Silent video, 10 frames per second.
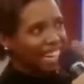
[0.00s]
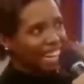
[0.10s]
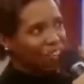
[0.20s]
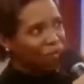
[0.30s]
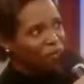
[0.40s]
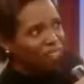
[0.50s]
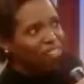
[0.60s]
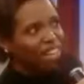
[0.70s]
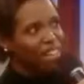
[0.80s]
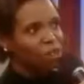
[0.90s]
get rid of
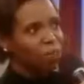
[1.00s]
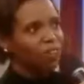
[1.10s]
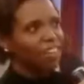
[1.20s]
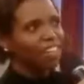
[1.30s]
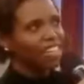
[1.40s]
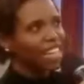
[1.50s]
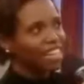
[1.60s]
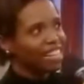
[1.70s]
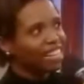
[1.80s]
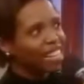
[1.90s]
that experience
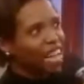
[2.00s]
and